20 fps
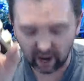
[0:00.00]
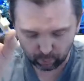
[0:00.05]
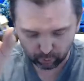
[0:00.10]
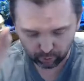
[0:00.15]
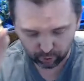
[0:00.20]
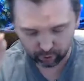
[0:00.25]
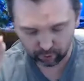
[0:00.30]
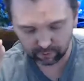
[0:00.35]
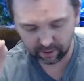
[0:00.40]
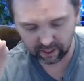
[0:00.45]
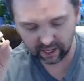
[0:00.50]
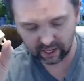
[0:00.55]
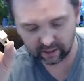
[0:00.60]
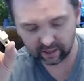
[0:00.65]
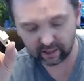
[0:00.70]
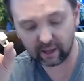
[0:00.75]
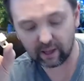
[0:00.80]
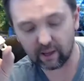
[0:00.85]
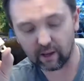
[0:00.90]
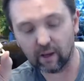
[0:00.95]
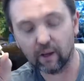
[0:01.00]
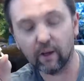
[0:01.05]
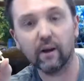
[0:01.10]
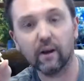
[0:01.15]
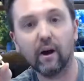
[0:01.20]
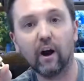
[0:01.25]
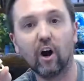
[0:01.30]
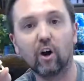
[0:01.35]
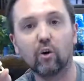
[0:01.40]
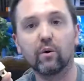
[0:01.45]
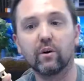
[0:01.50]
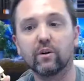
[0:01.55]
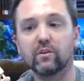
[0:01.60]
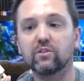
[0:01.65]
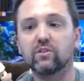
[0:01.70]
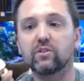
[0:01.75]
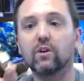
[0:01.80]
to get the hardware installed,